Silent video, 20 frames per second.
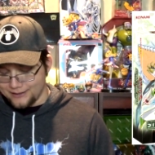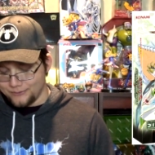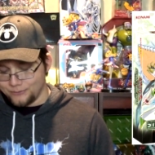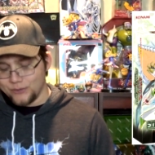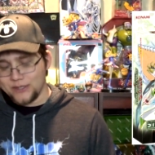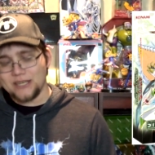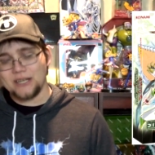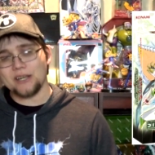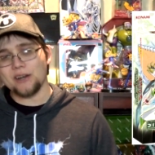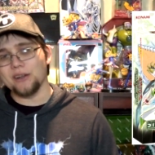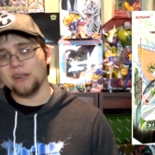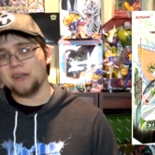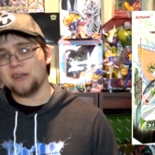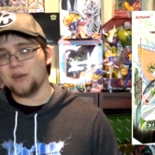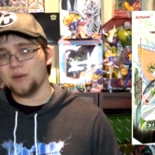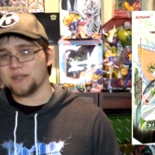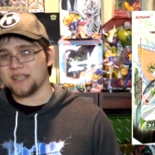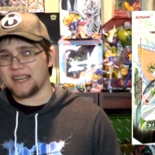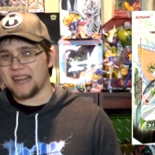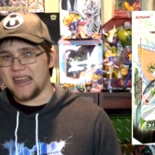when you can only
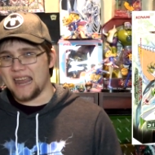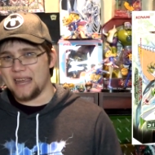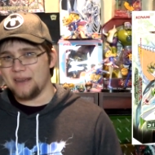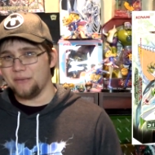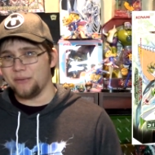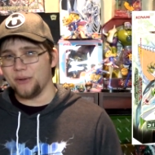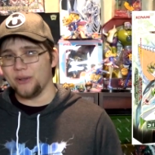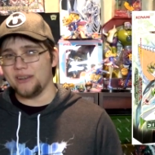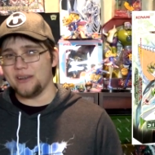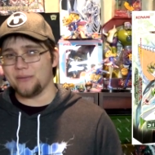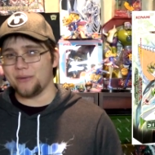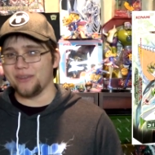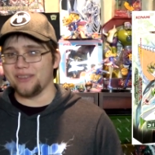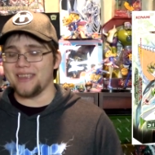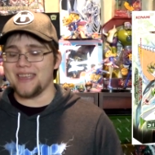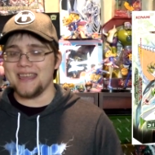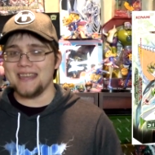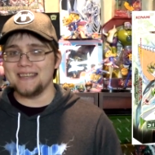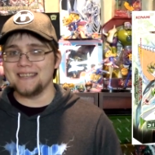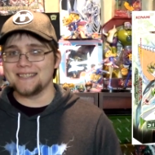choose like a handful of different
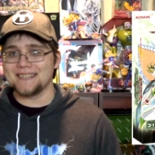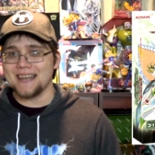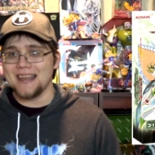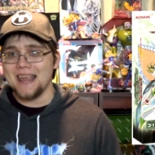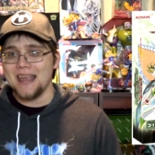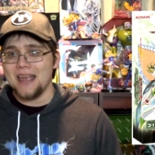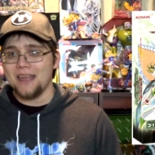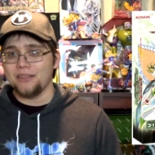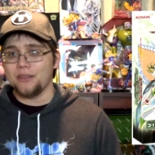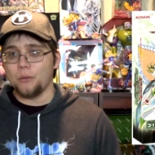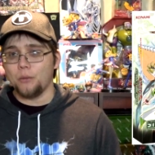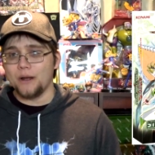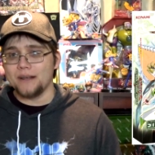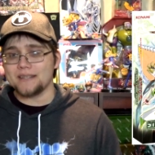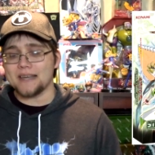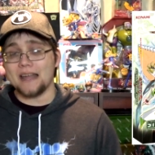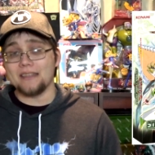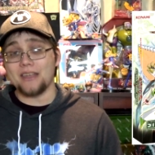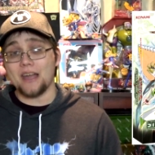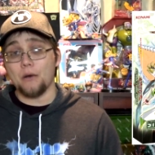things, the
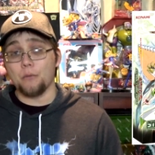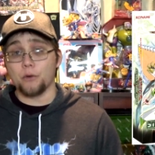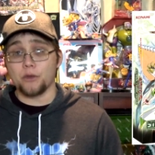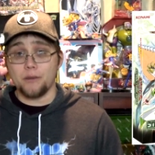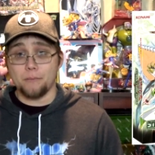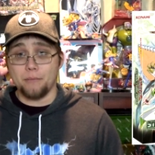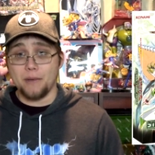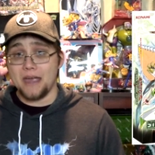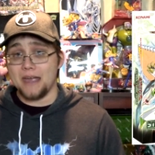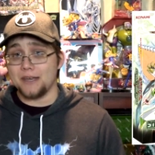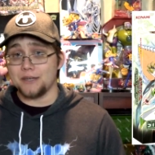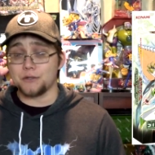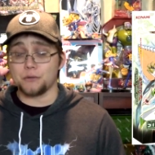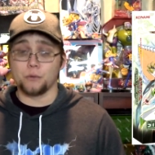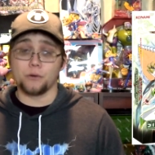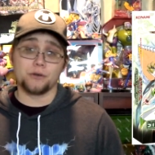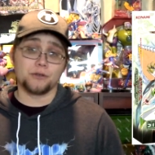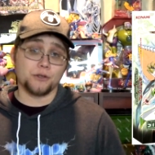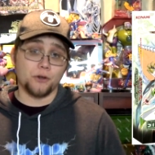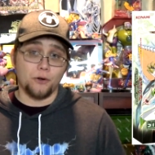ones I thought were the best
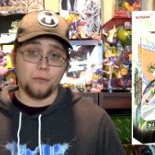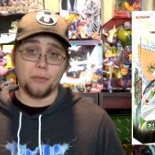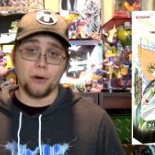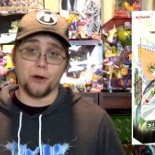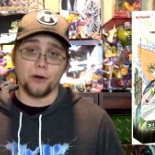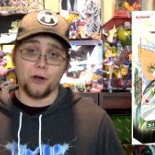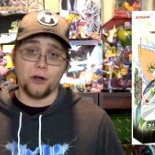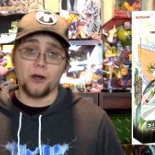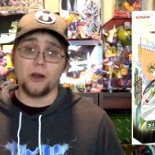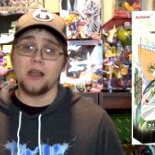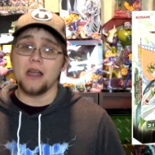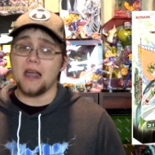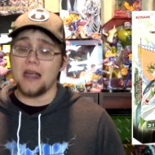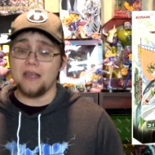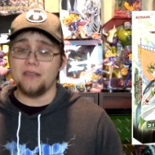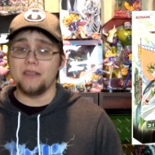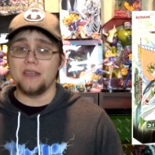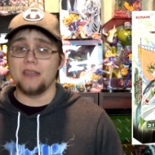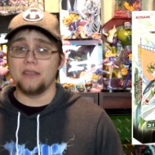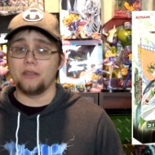were Soul Burner
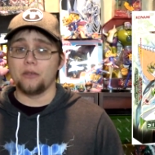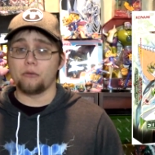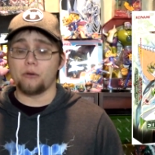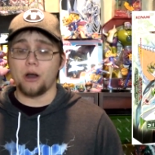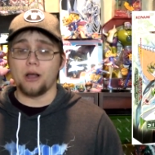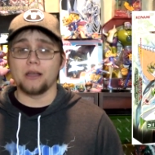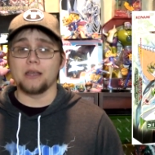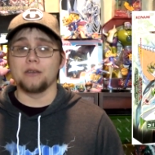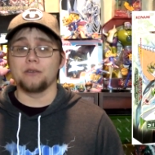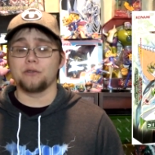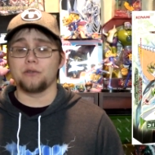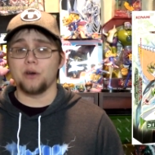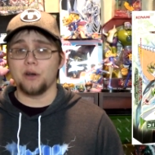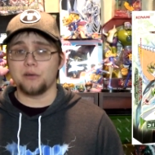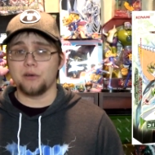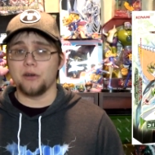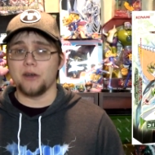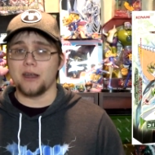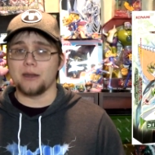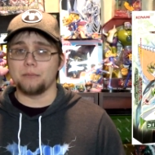and then the Rokket
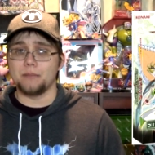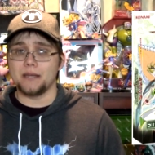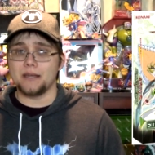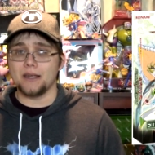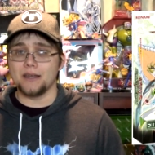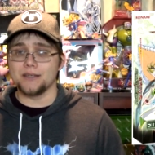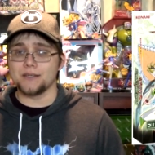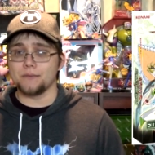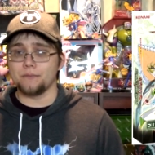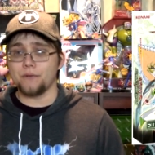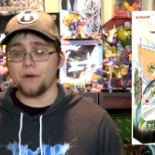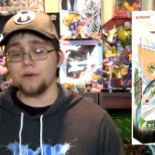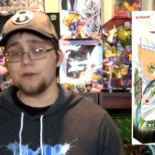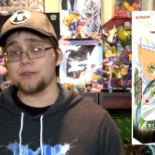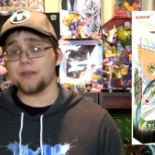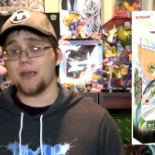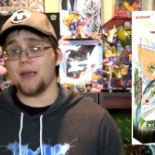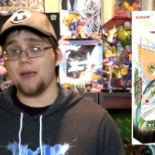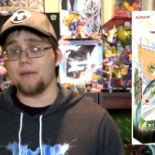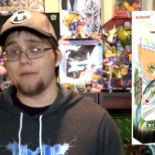structure deck. Because
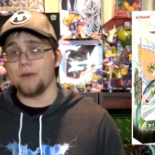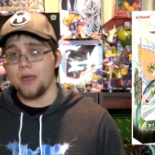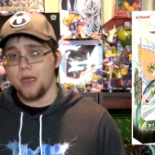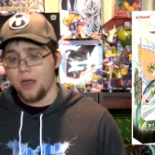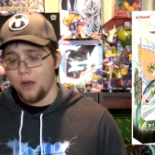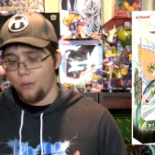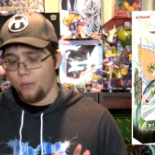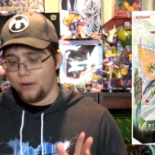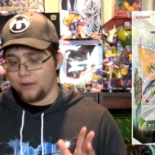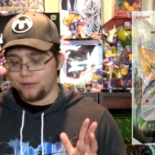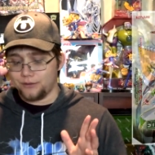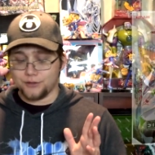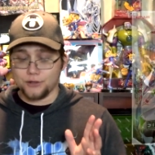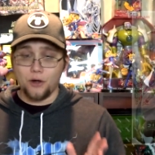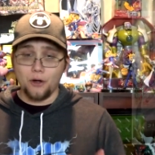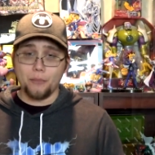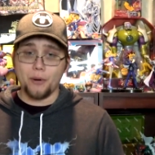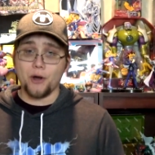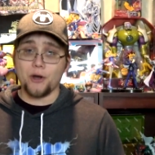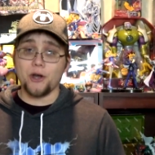first off, with
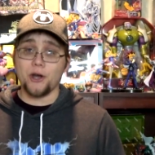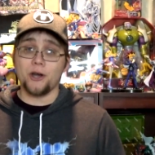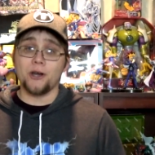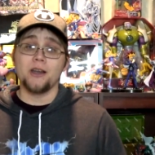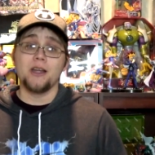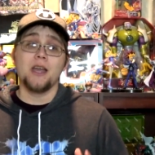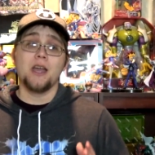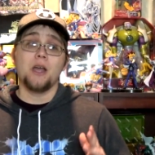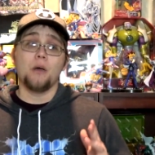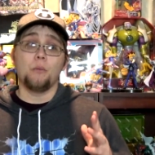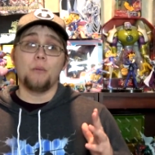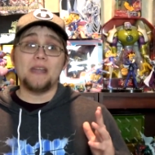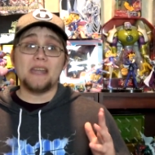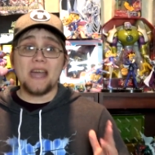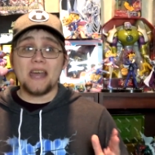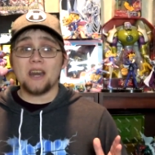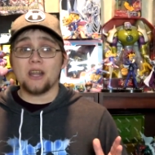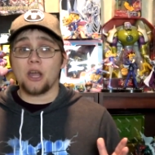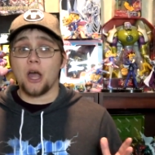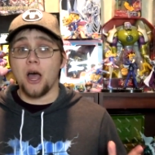Soul Burner, we
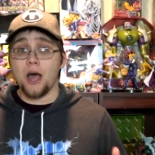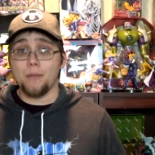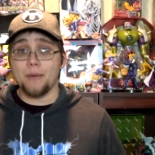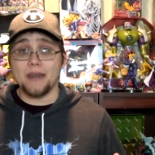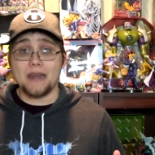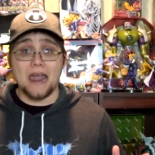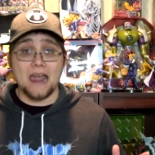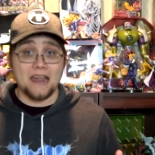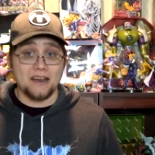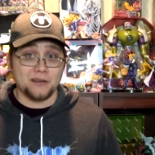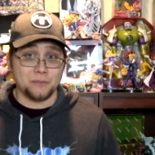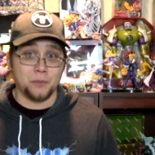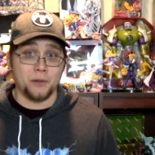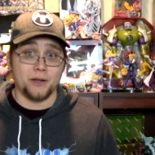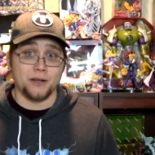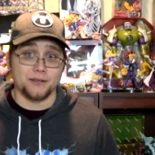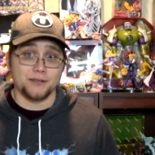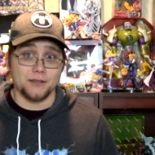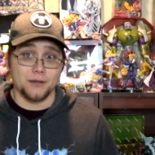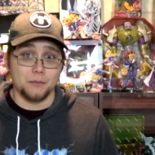got a common Ash
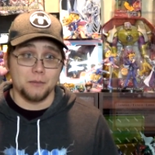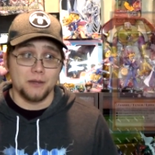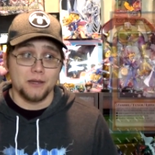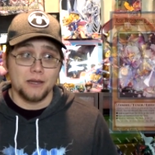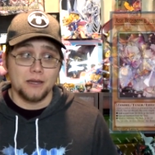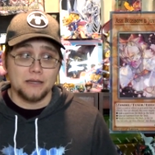Blossom.